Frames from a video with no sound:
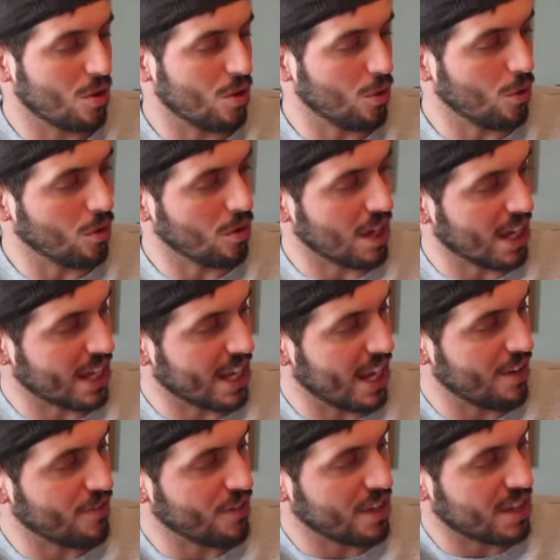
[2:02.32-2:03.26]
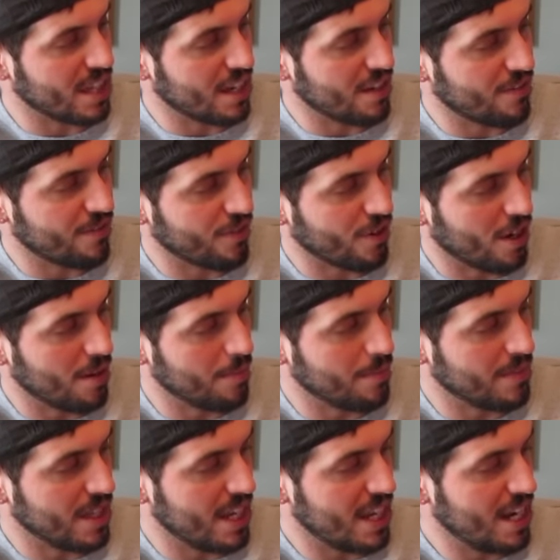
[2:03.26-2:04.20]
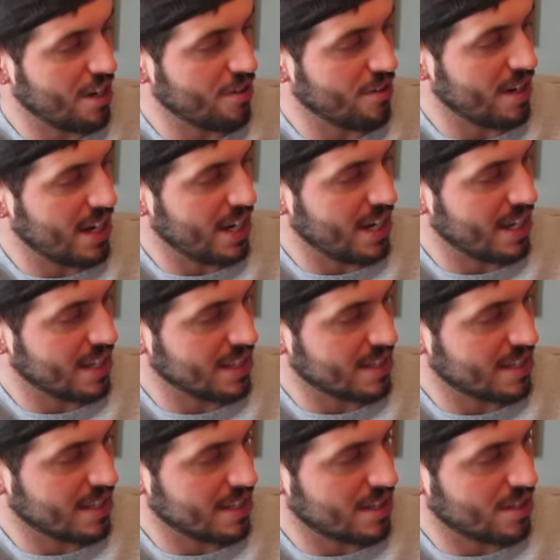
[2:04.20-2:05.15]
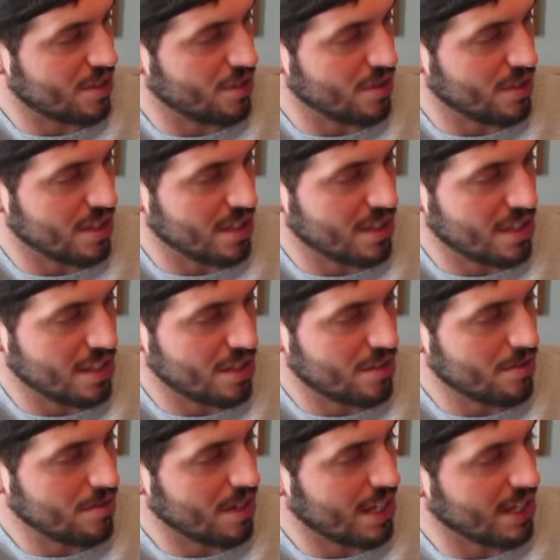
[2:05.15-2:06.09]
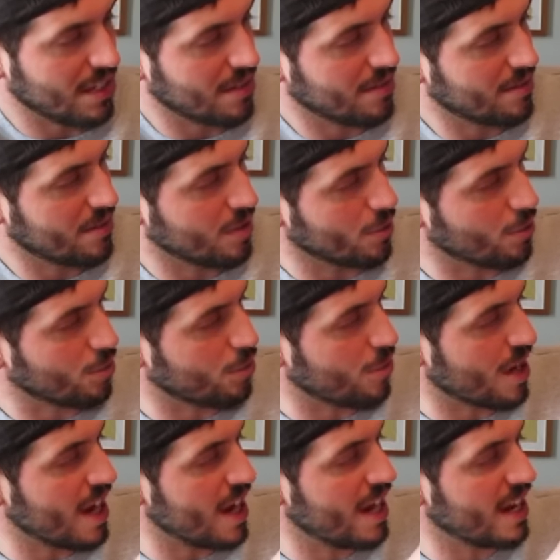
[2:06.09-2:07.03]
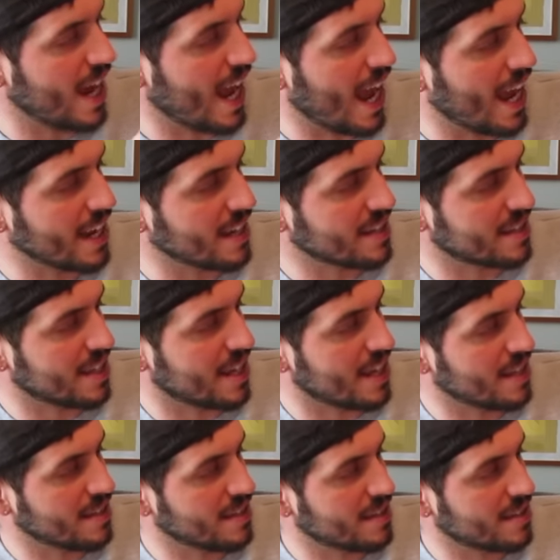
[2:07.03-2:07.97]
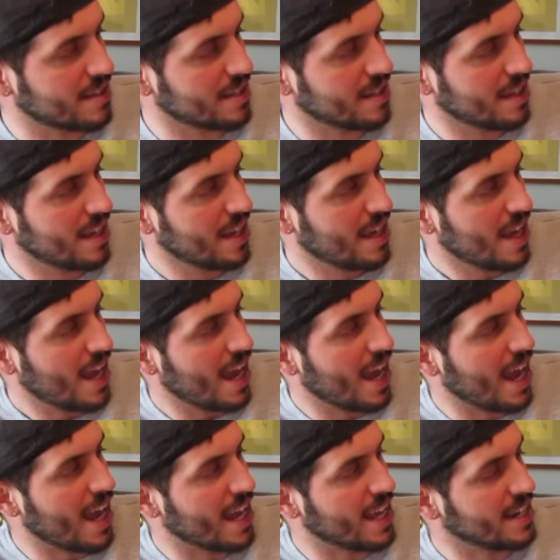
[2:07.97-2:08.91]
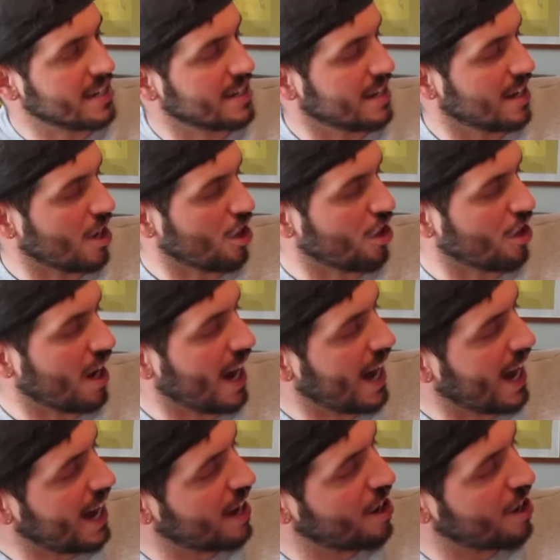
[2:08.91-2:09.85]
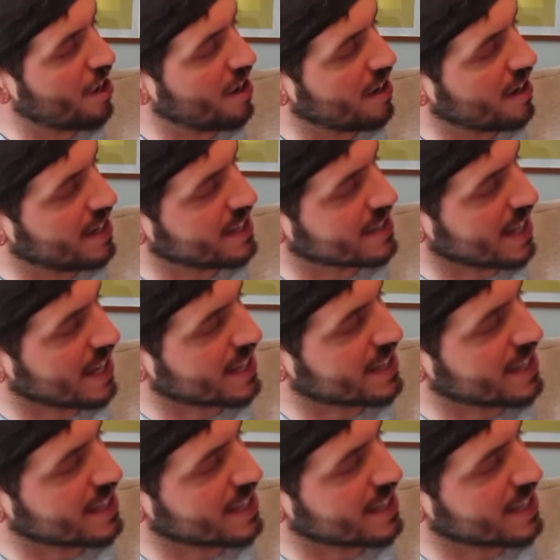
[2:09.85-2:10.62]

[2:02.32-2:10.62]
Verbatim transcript: cool, like everything from the earrings to the, the like the red accents and her hair is like